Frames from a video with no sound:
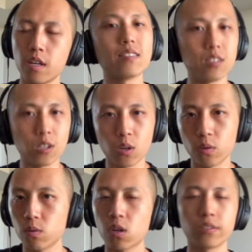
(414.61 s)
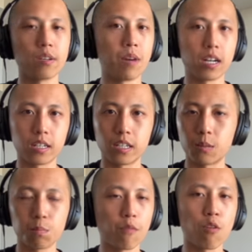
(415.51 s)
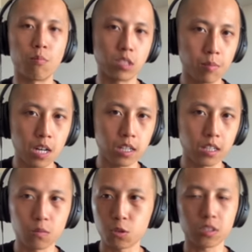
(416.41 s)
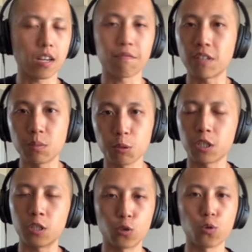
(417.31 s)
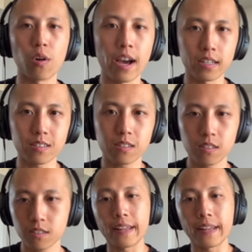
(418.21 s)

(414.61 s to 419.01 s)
SEO, content marketing, performance marketing, which is like Facebook and Google ads.